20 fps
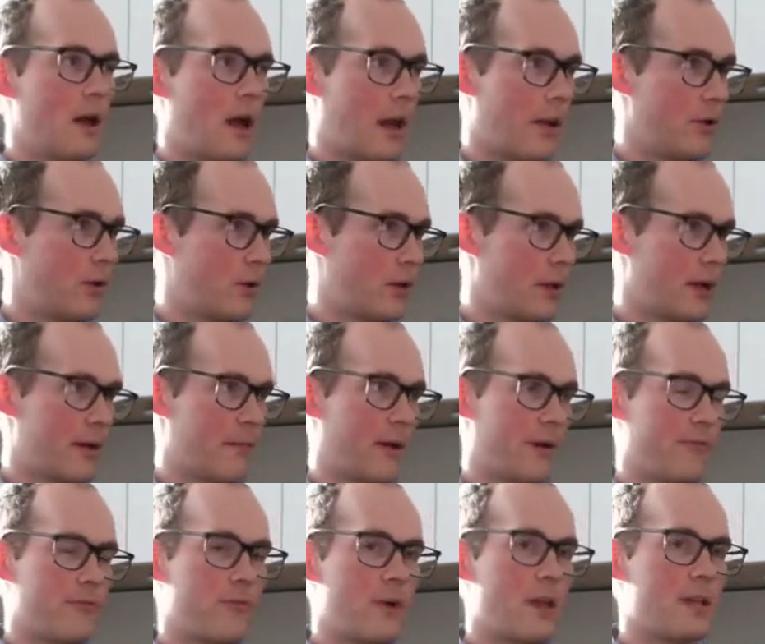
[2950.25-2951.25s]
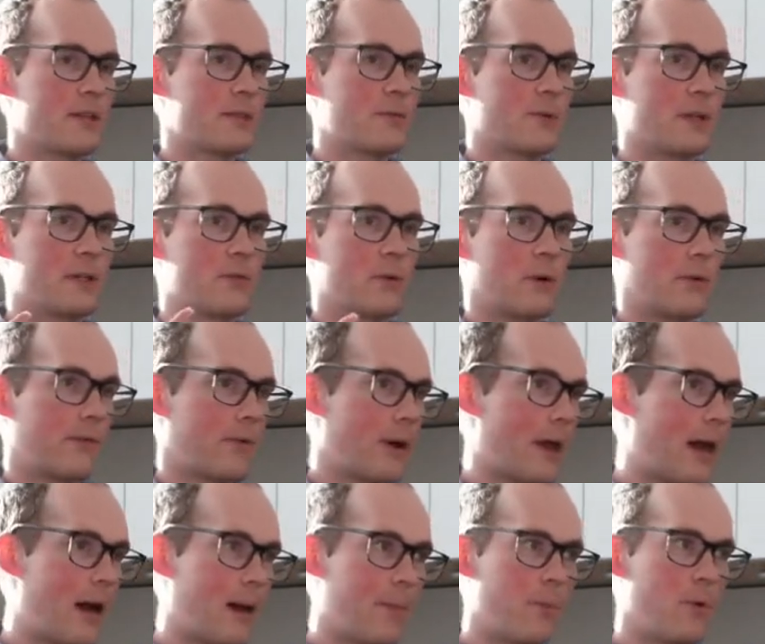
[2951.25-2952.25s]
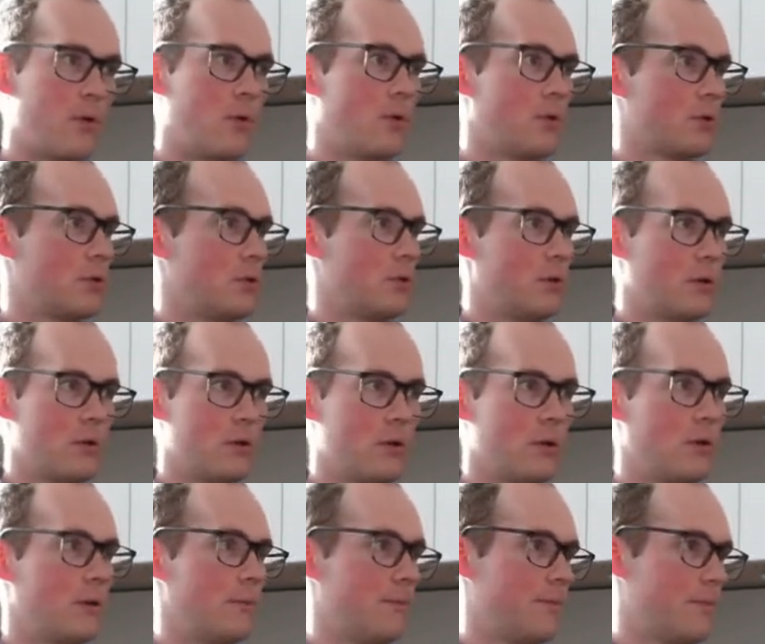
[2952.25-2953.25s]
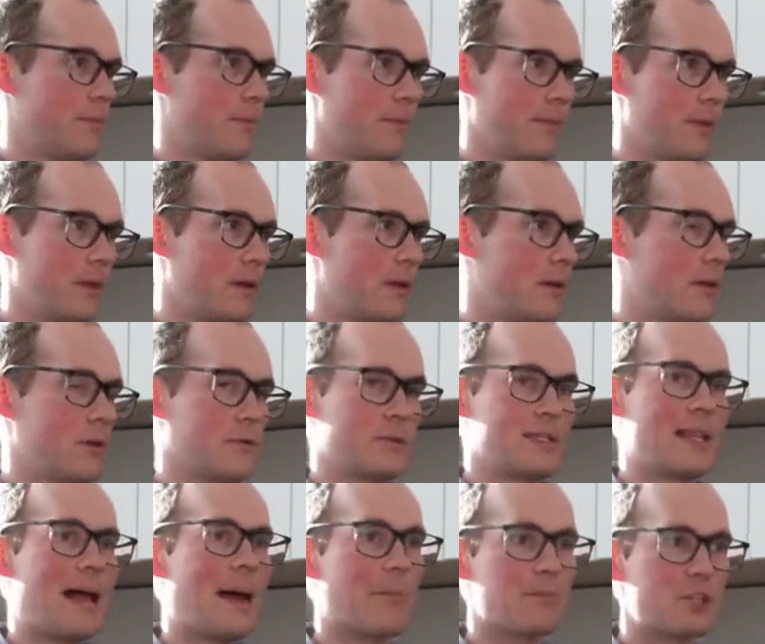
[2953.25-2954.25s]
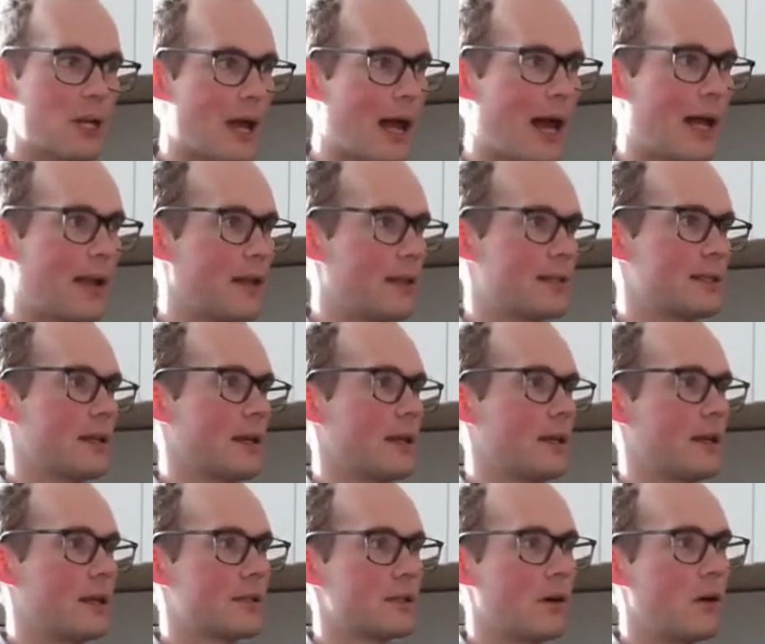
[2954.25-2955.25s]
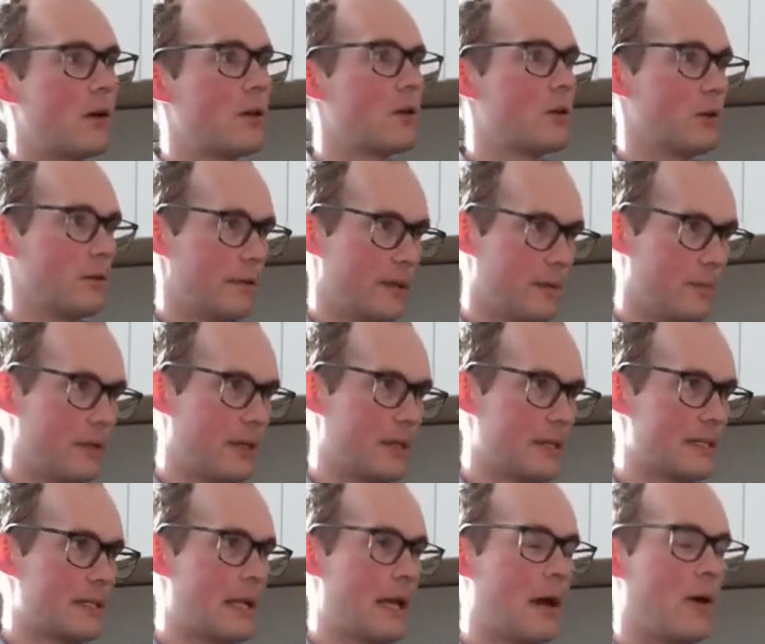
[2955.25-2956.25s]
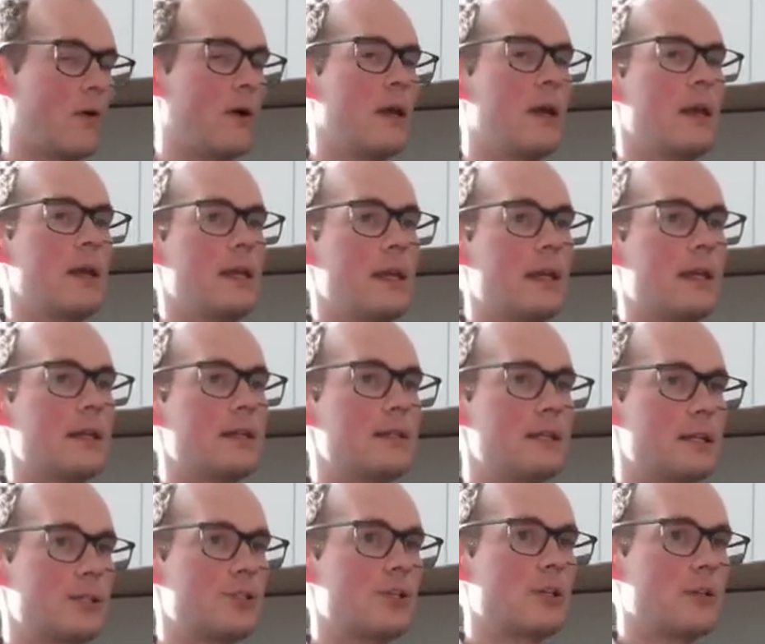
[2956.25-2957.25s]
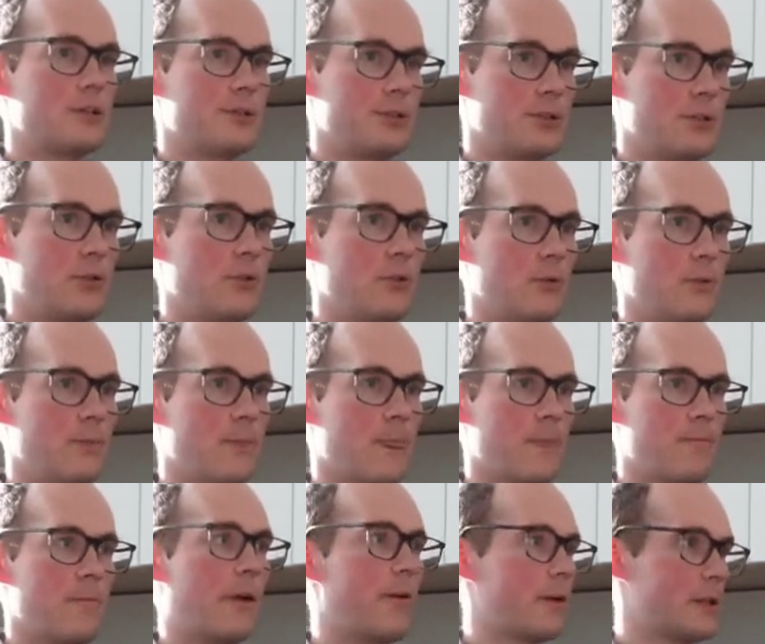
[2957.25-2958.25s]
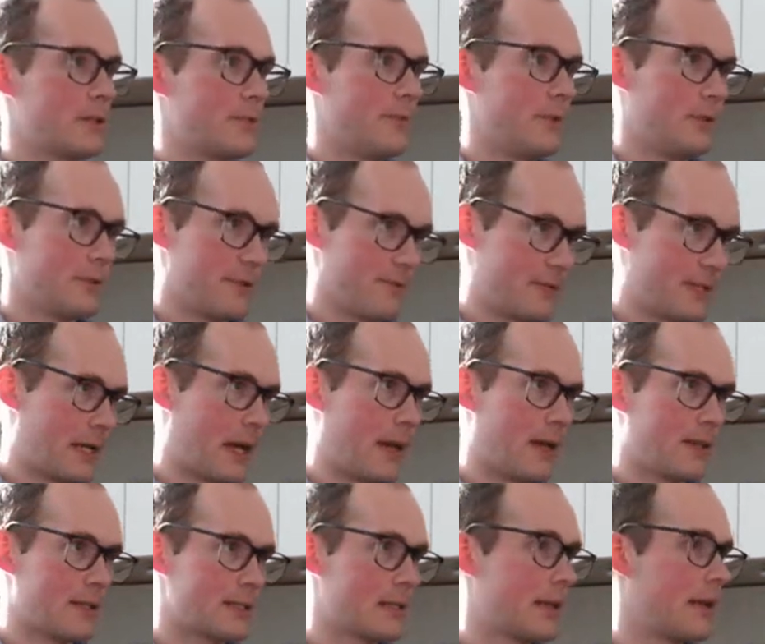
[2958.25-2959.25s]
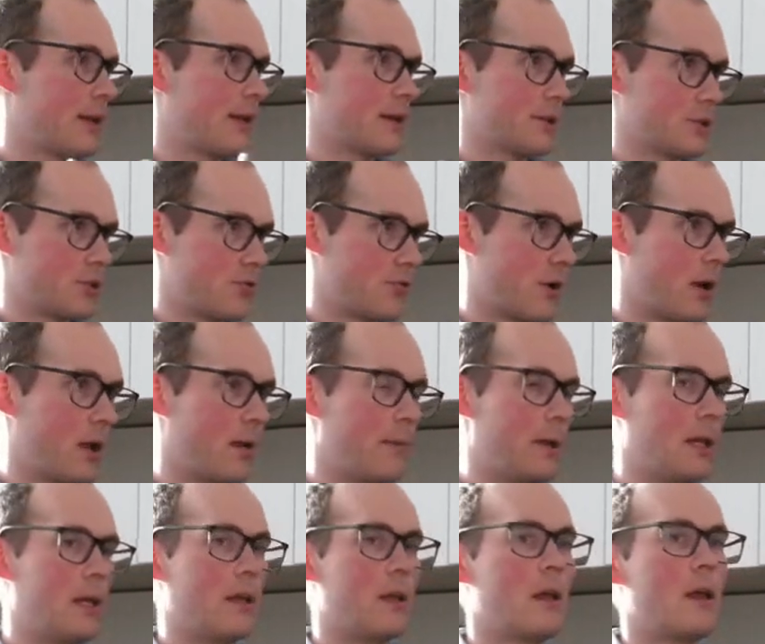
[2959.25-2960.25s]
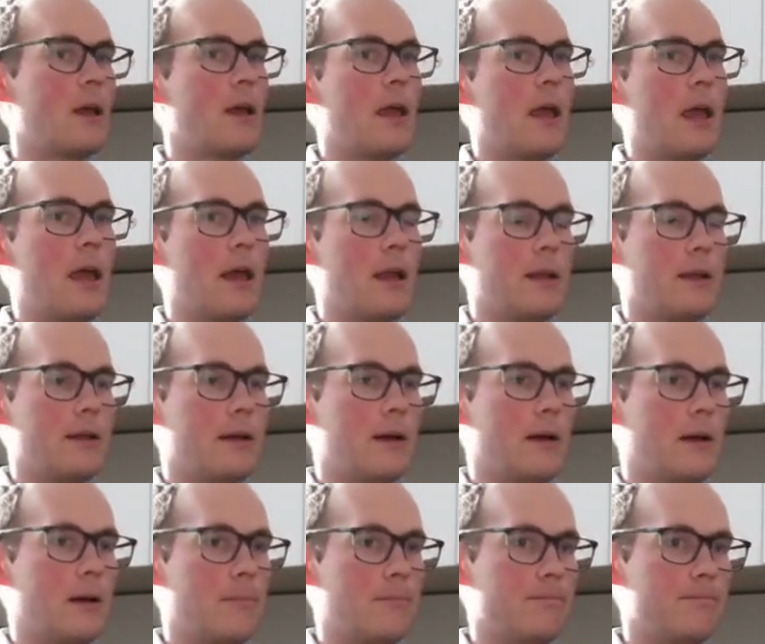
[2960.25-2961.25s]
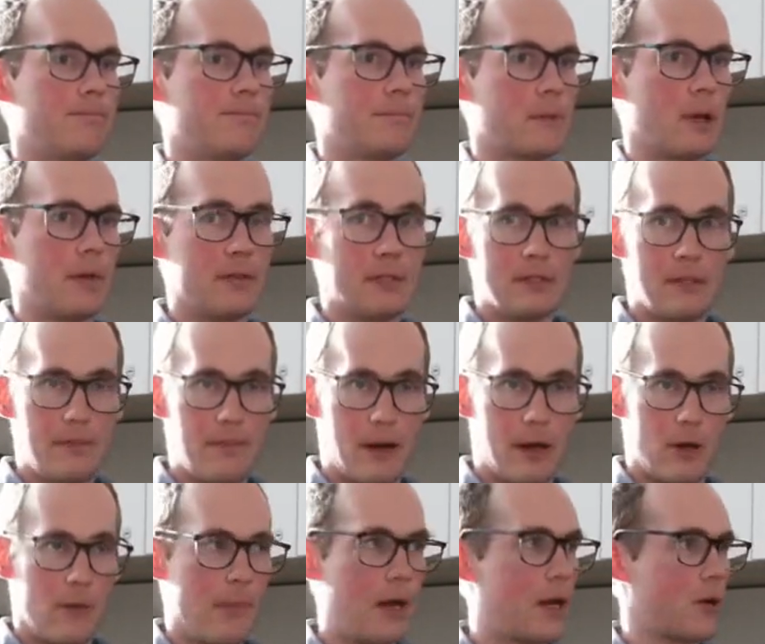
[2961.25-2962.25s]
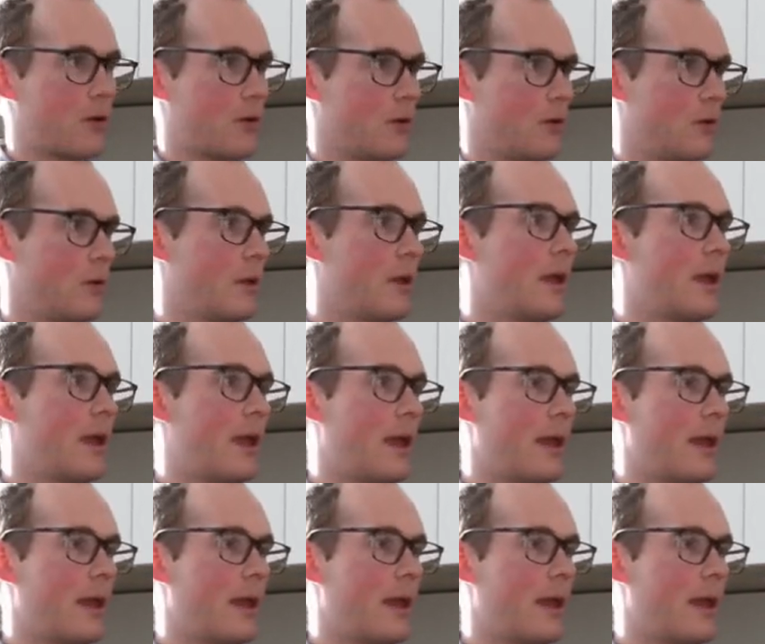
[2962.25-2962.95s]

I know a lot of my friends went to work for Apple, Google, Snapchat. It's it's all over the place now, in addition to various fields of science like astronomy and obviously biomedical,